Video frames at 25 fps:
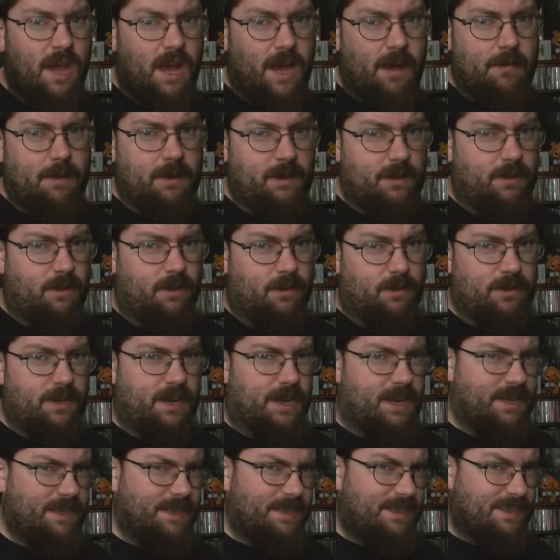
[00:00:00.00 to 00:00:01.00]
I'm going to hold
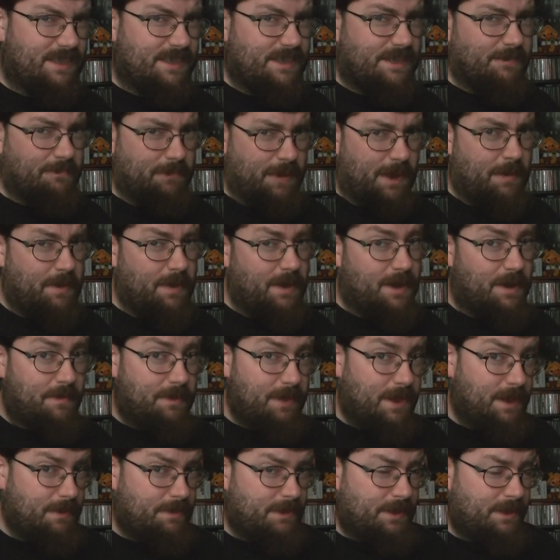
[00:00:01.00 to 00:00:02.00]
on to this. Maybe I'll
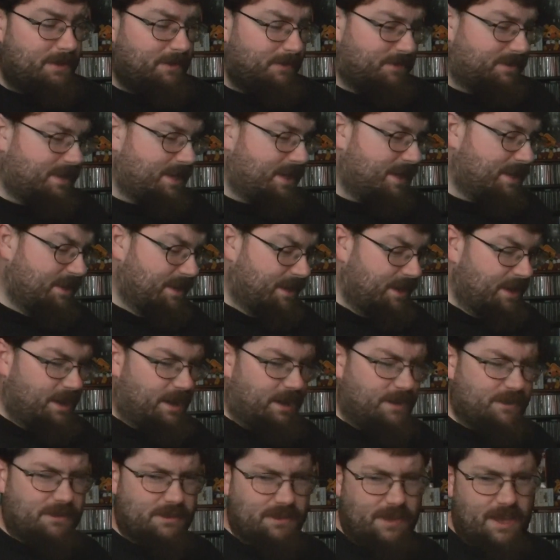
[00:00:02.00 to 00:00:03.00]
be able to use that.
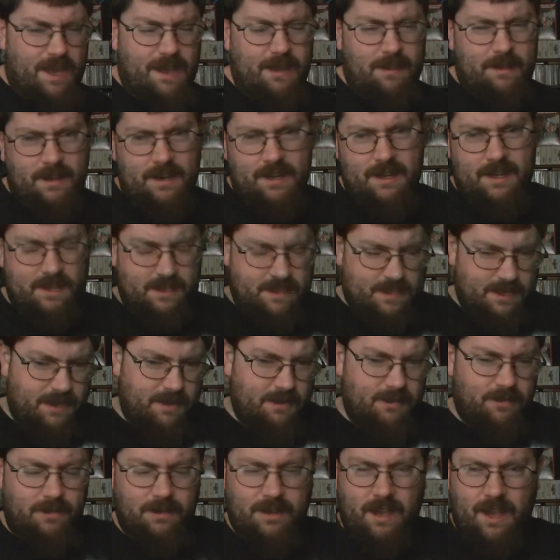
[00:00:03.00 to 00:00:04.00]
Also, that uh,
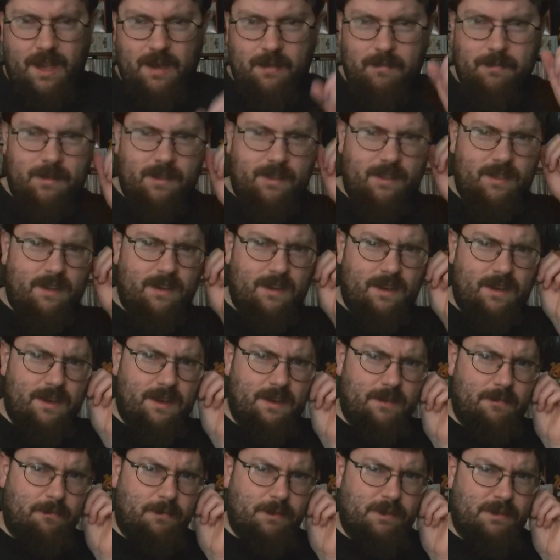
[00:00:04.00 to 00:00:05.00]
Tingle game with
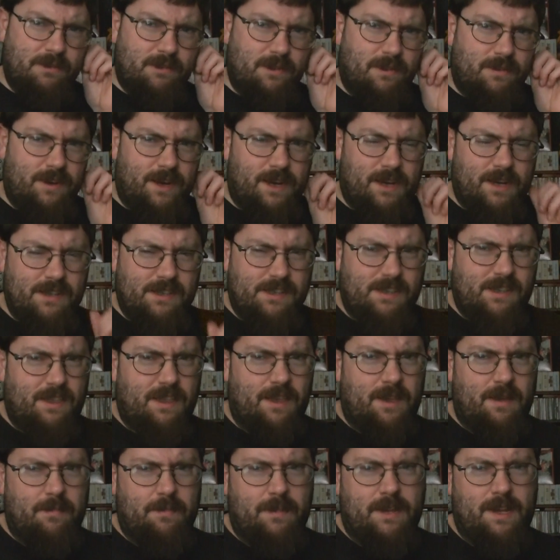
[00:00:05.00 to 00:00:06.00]
the Wizard of Oz
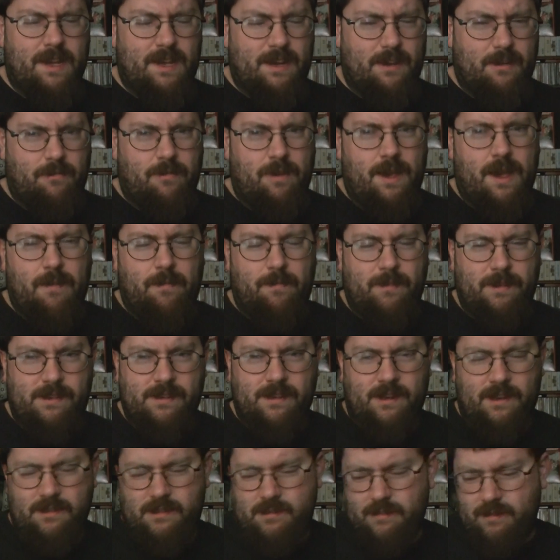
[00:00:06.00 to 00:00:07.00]
theme kind of crap is
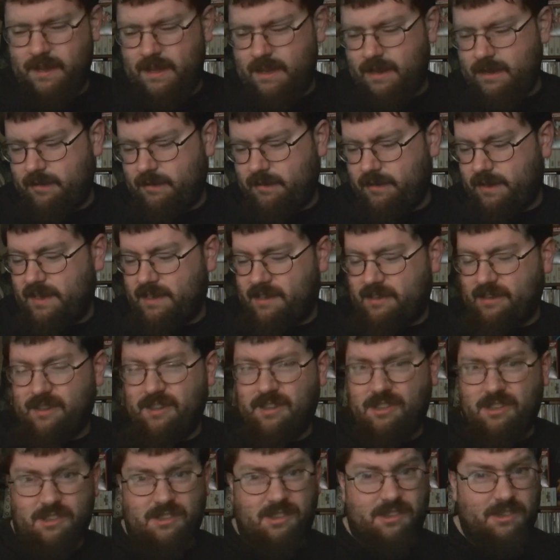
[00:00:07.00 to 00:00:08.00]
also getting a
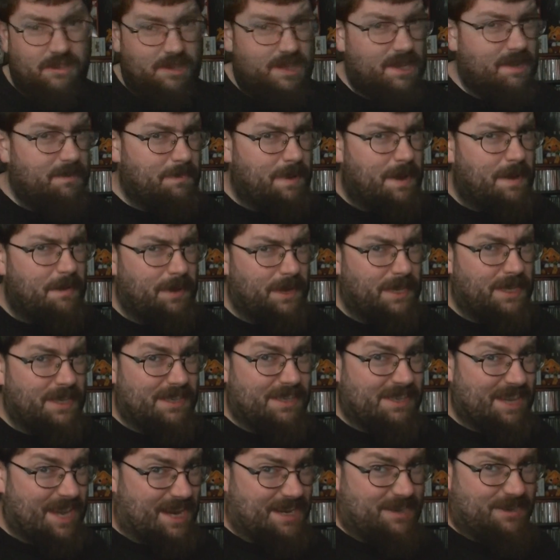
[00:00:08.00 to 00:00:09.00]
translation, so maybe
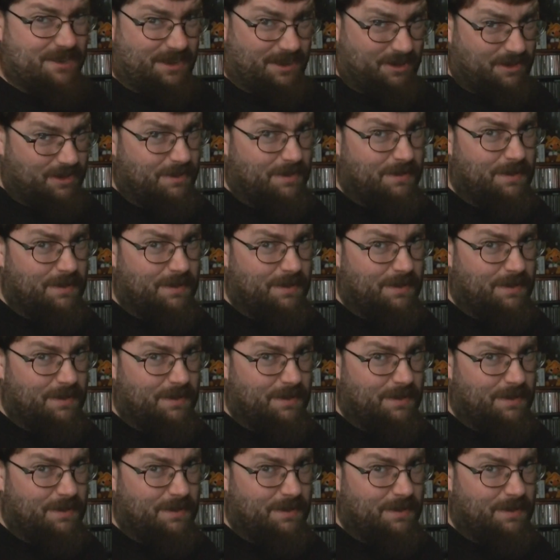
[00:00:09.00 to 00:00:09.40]
this actually could